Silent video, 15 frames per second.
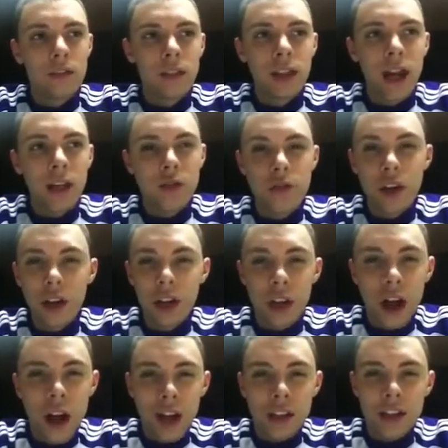that's really
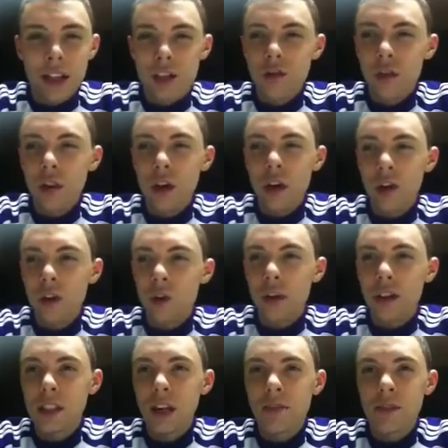lost, that's really going through
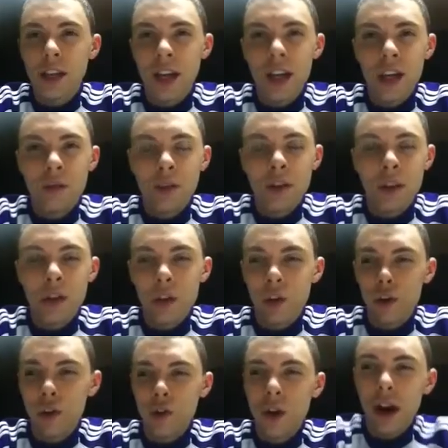a tough time, you know,
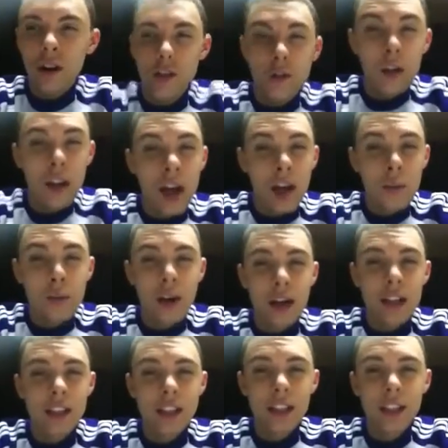you really got to pray
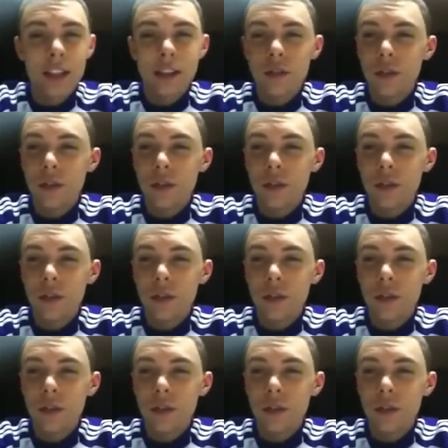to Jesus.